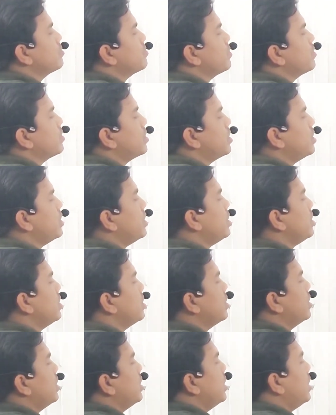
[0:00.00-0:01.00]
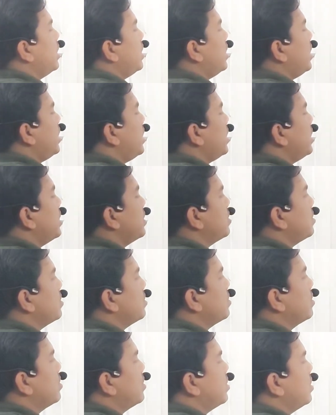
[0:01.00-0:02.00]
what? K. And
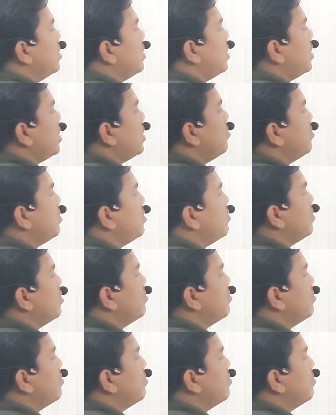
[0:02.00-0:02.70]
AB will